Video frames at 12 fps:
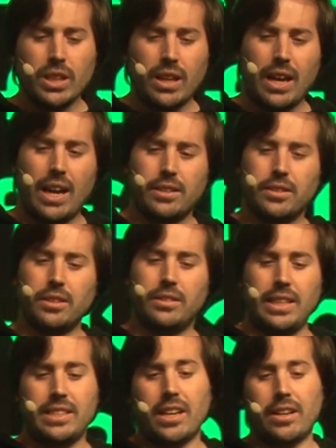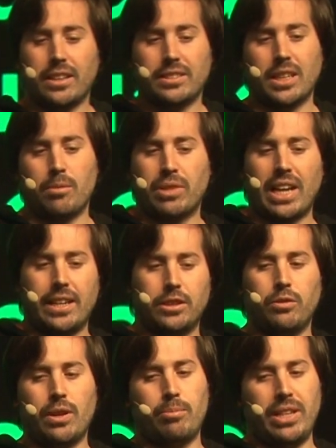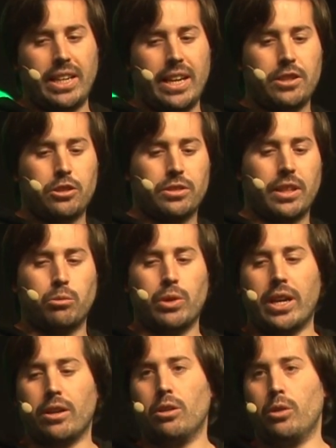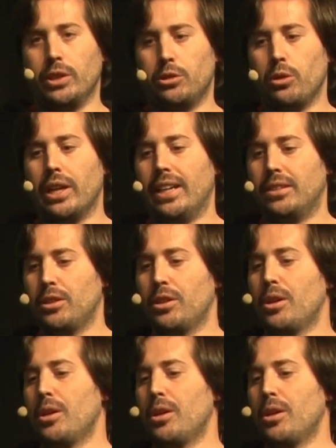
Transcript: And these are some kind of applications that we are going to get